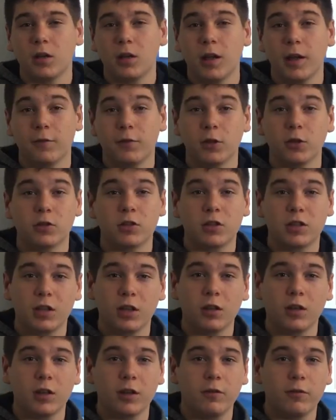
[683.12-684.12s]
if you're
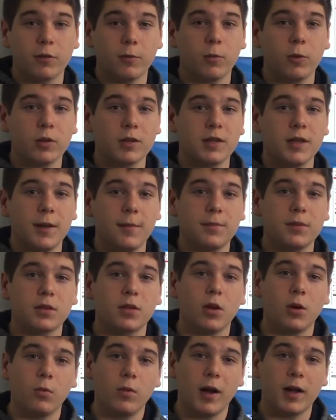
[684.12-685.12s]
still looking for more tips,
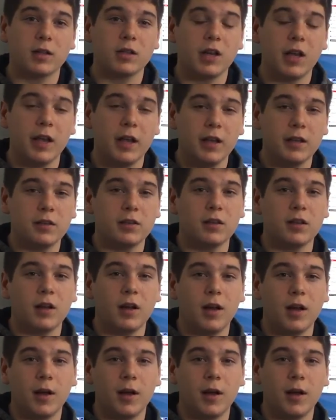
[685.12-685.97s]
go watch his